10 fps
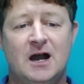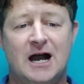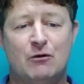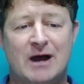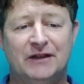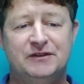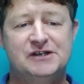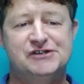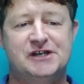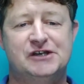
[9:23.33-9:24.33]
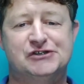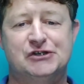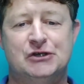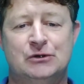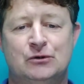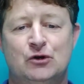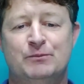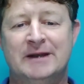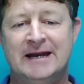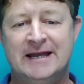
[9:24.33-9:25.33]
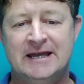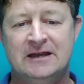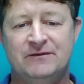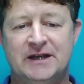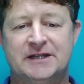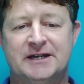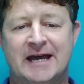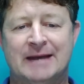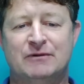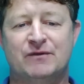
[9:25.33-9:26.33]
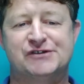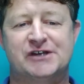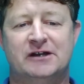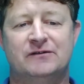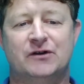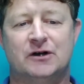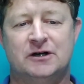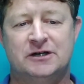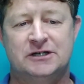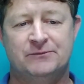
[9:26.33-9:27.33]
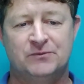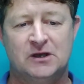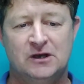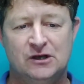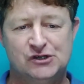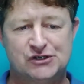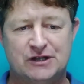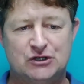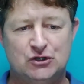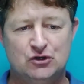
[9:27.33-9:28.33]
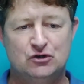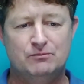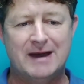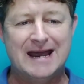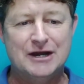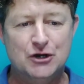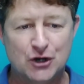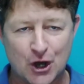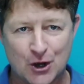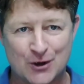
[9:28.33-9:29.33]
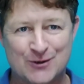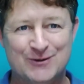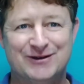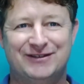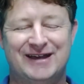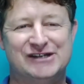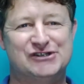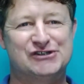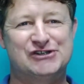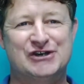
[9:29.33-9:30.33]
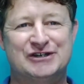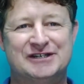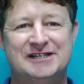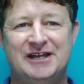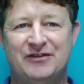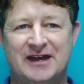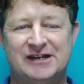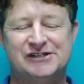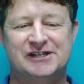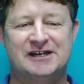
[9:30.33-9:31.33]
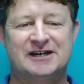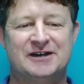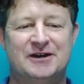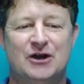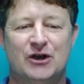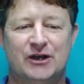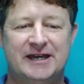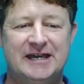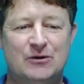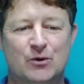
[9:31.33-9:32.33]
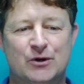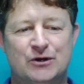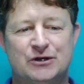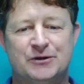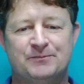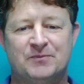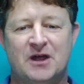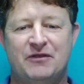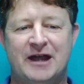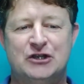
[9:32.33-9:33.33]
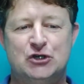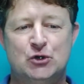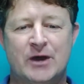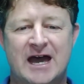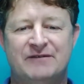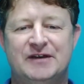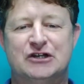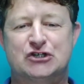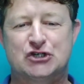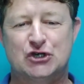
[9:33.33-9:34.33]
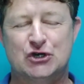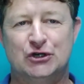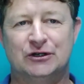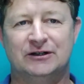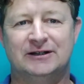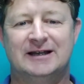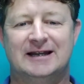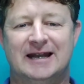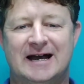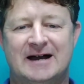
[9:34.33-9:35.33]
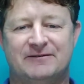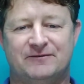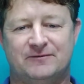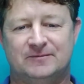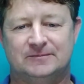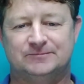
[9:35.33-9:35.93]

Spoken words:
I write these things to you who believe in the name of the Son of God, so that you may know, there's the certainty, there's the key word, that you have eternal life.